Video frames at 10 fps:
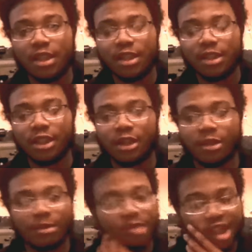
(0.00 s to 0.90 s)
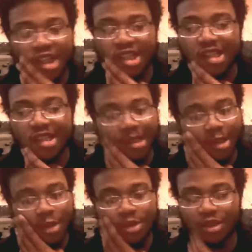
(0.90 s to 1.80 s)
You know, just
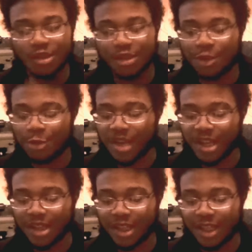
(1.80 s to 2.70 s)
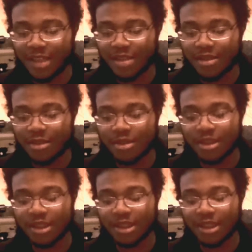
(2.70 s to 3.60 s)
those are the two main things. Those are
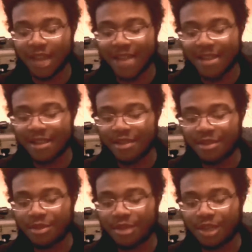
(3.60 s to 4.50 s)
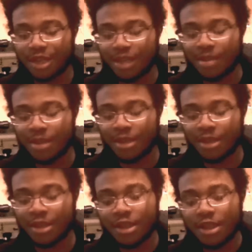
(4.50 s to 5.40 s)
gonna last you and keep you
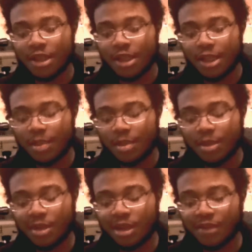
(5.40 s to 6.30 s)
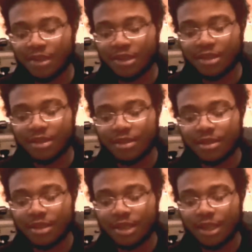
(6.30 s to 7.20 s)
covered.
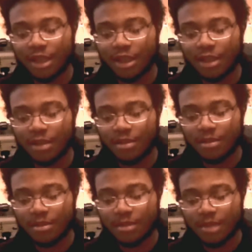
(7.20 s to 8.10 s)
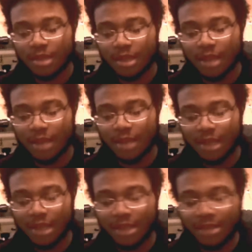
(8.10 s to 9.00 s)
You know, I
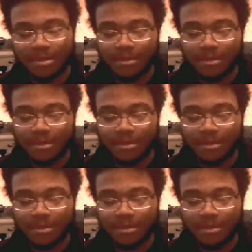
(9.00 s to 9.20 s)
mean,